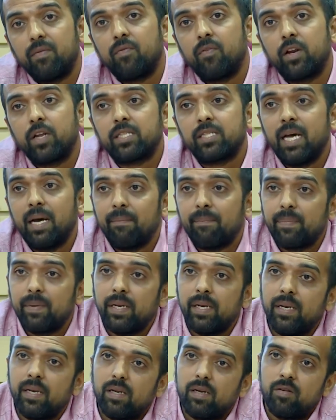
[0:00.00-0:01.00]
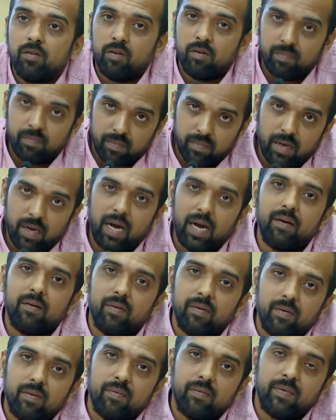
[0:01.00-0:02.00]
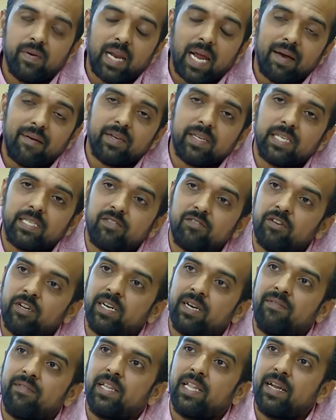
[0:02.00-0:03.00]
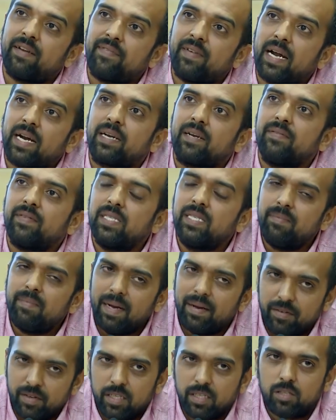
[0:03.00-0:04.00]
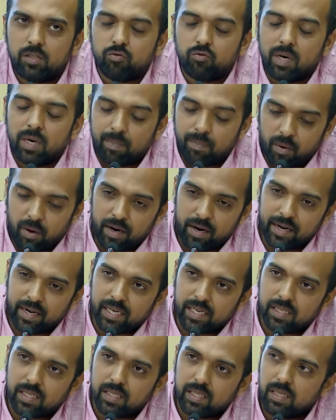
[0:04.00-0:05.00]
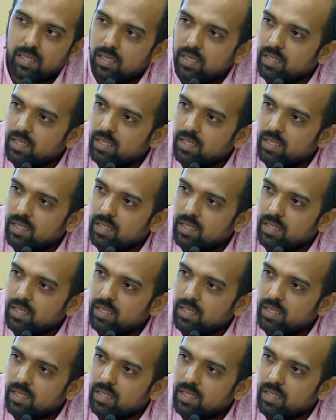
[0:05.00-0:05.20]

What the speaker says: For example, you know, when I was associated with left activism, I was in student politics.